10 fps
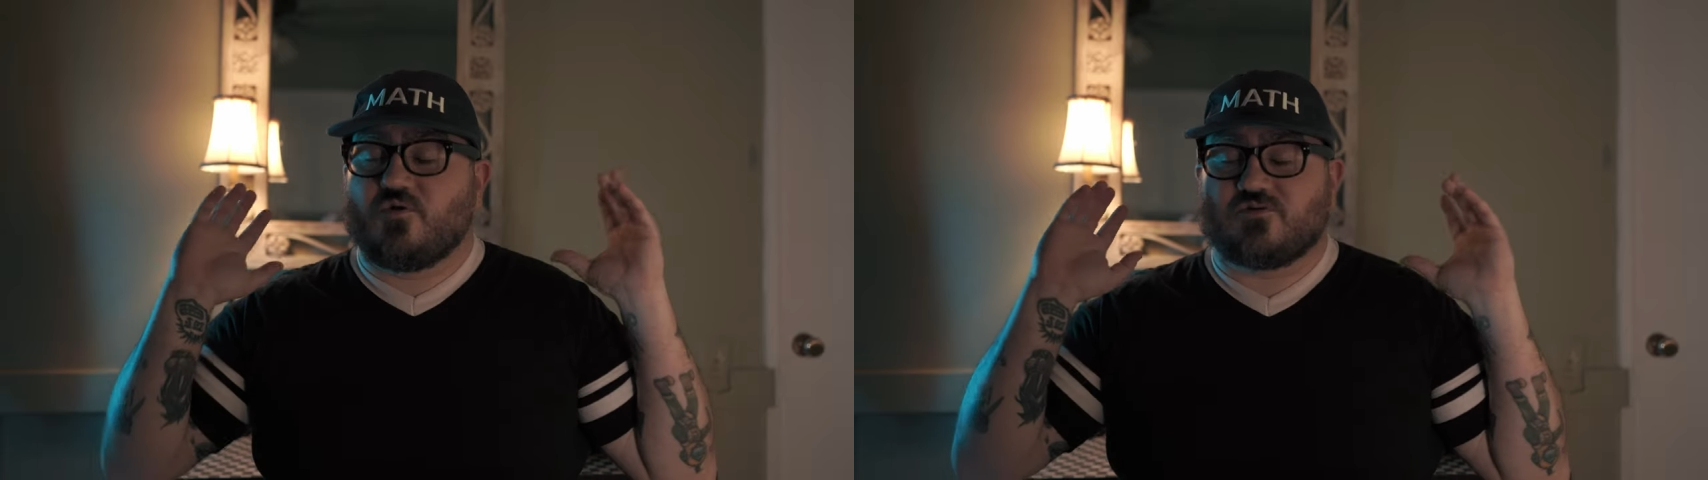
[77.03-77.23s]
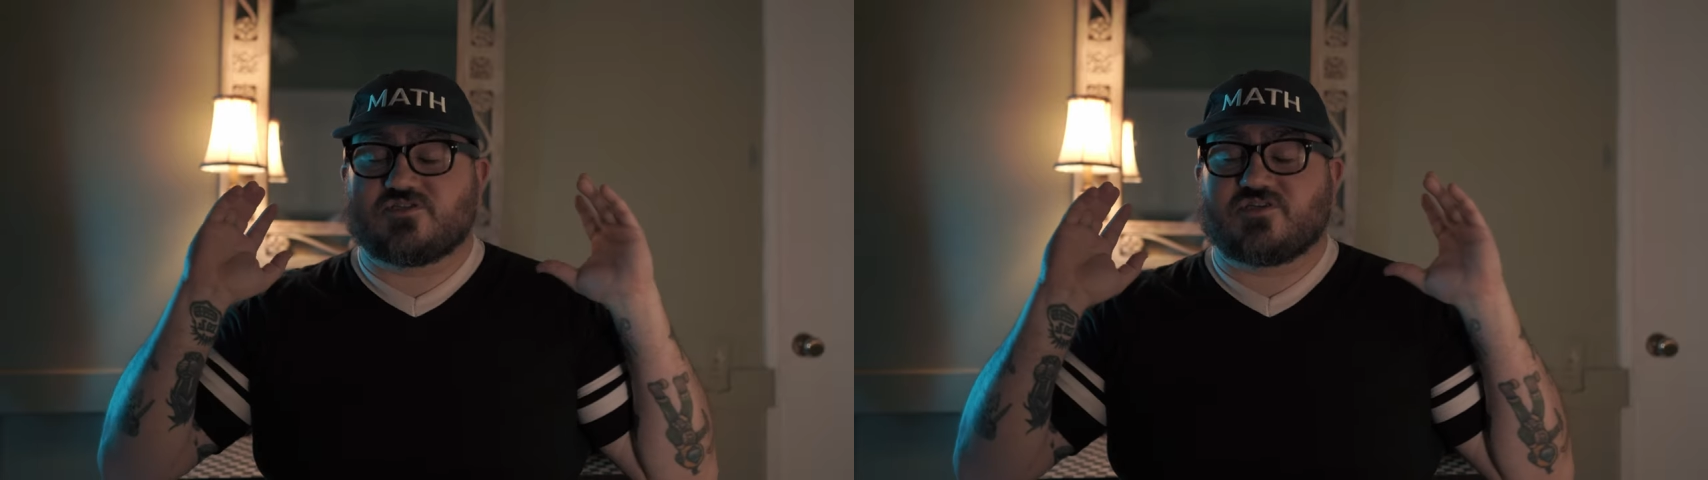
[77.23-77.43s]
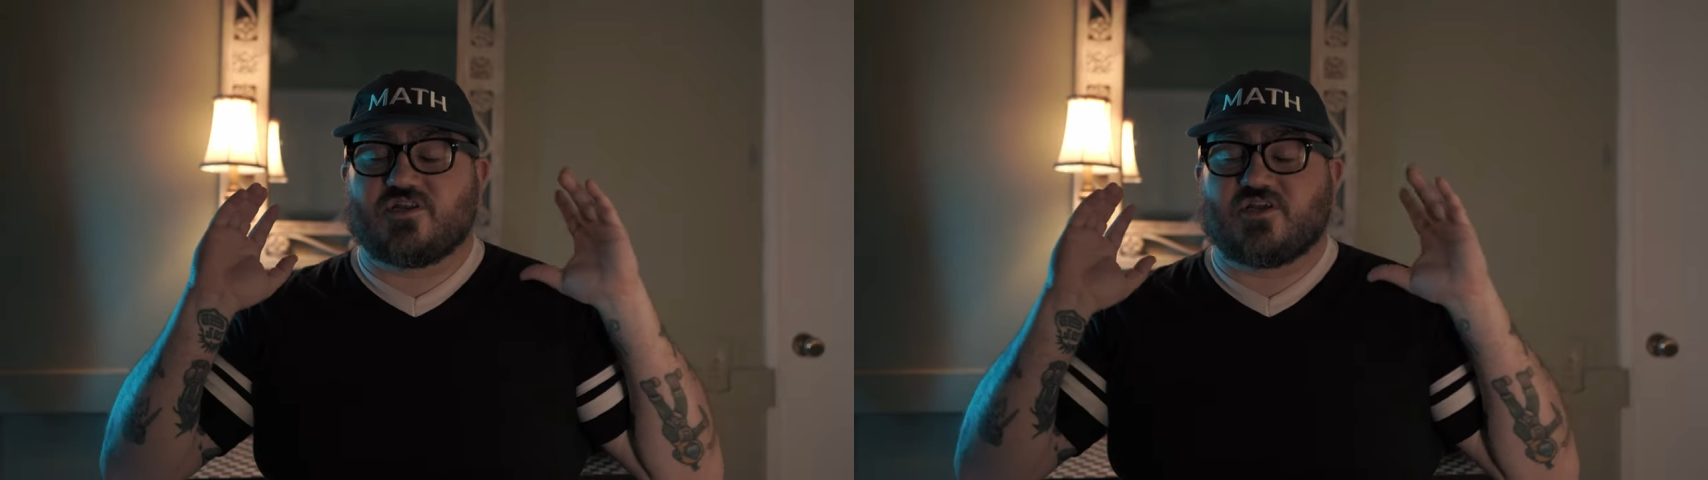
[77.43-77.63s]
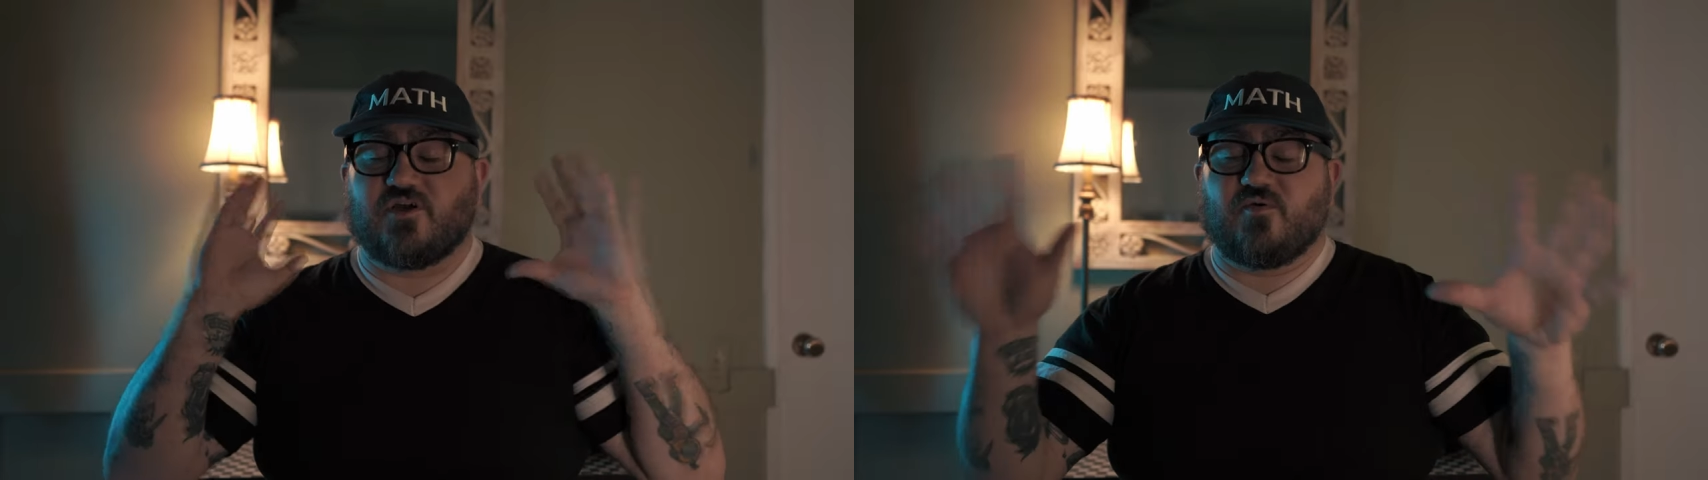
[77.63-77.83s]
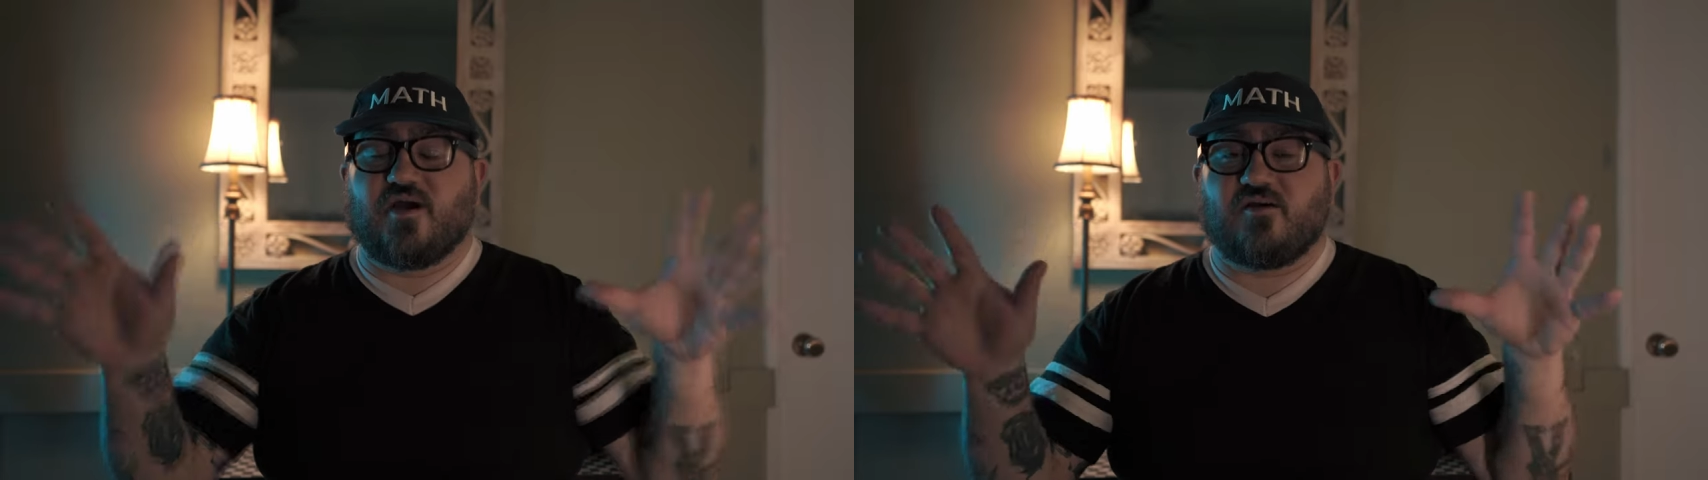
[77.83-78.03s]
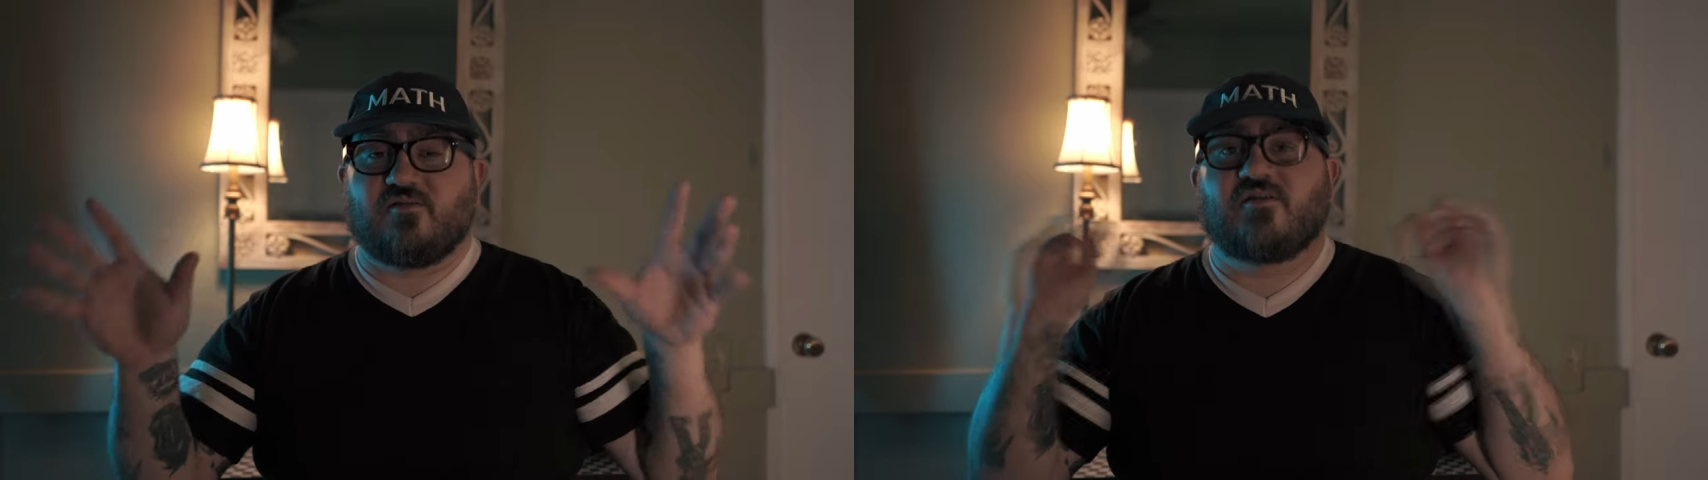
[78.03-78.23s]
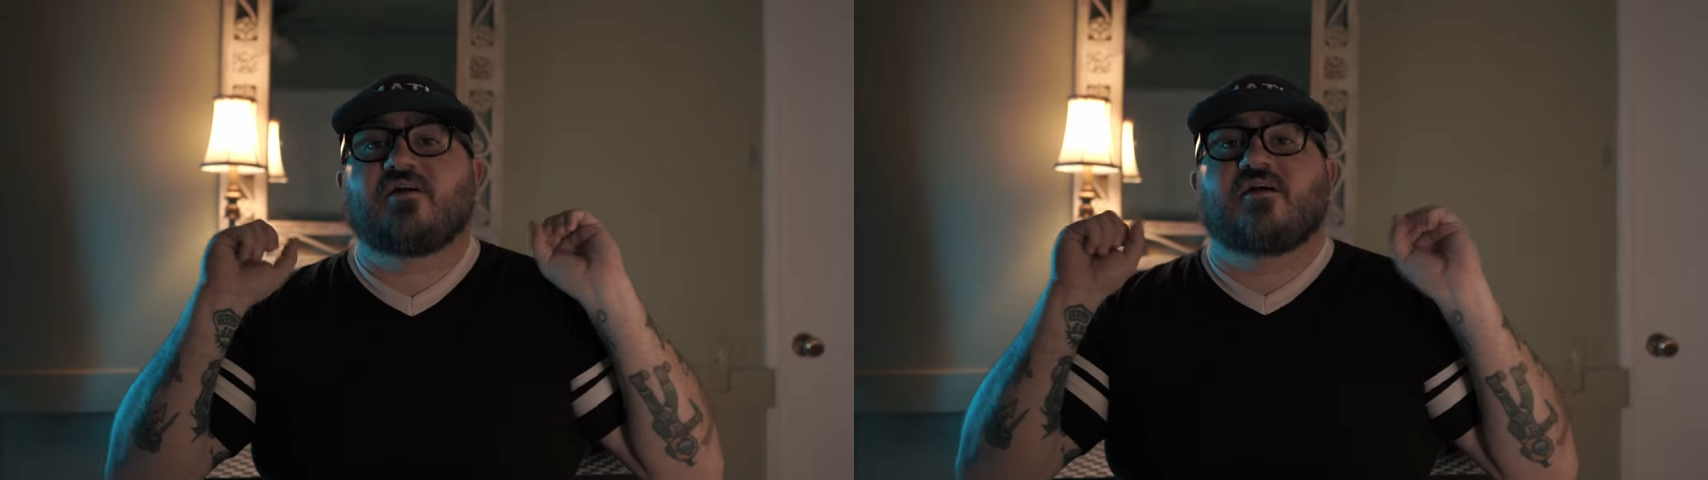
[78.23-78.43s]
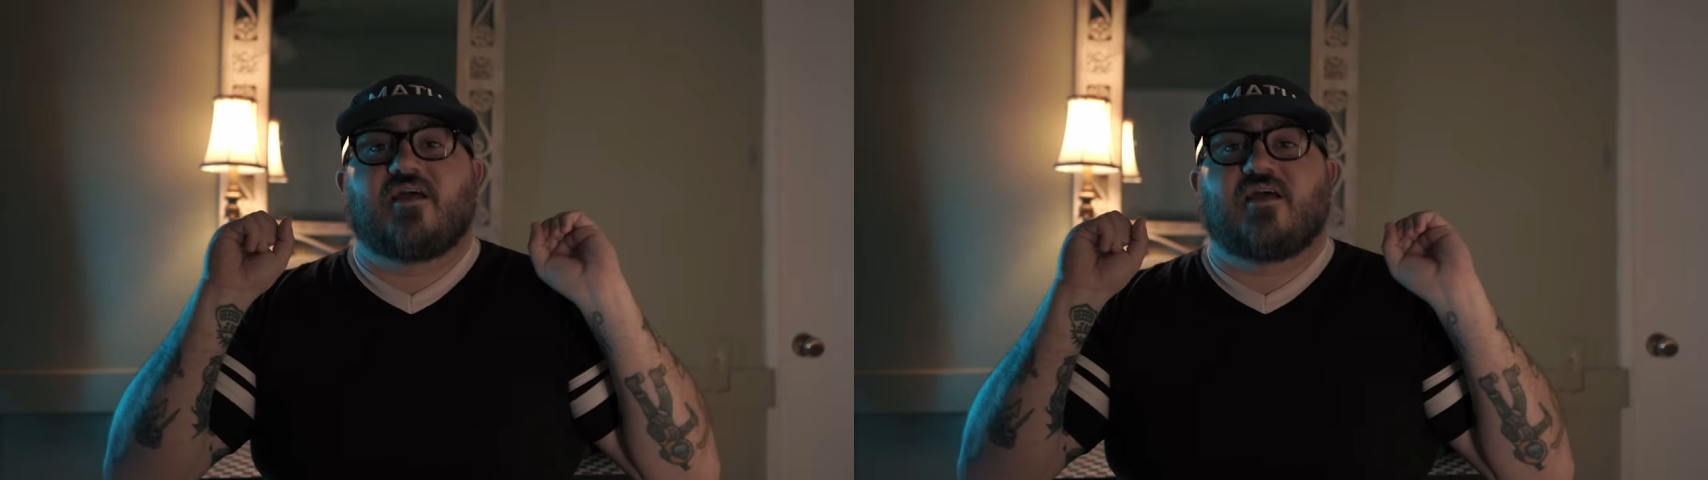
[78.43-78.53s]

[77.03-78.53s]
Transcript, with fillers: we're just going to go out